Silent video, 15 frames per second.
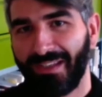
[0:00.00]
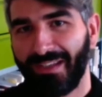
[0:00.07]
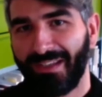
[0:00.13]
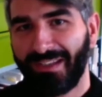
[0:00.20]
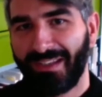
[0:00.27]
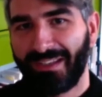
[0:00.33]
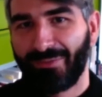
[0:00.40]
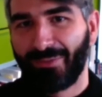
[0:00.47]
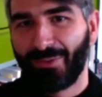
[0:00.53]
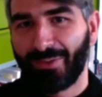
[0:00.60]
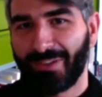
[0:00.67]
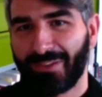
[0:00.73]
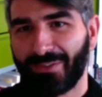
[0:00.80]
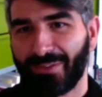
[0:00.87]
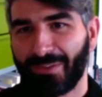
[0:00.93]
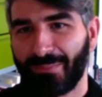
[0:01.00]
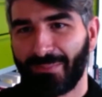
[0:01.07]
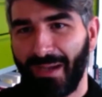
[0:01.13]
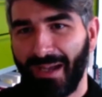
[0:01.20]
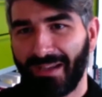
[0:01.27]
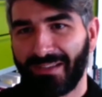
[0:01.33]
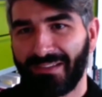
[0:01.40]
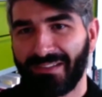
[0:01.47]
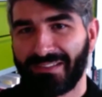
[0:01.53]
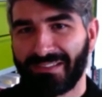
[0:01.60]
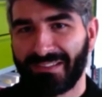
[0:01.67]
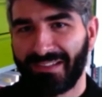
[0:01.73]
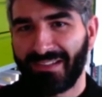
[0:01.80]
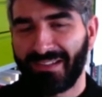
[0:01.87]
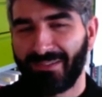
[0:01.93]
If you look into the market,
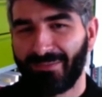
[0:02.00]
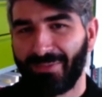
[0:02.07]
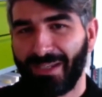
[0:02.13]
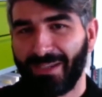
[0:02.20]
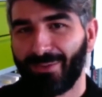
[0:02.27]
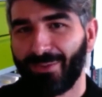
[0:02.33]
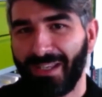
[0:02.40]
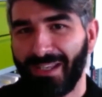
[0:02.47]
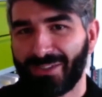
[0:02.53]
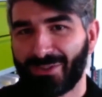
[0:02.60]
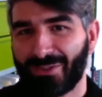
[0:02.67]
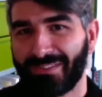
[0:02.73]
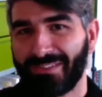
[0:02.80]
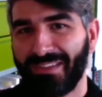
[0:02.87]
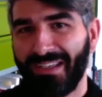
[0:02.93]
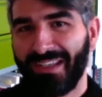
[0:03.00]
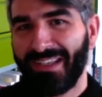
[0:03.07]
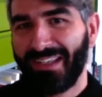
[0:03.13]
regulation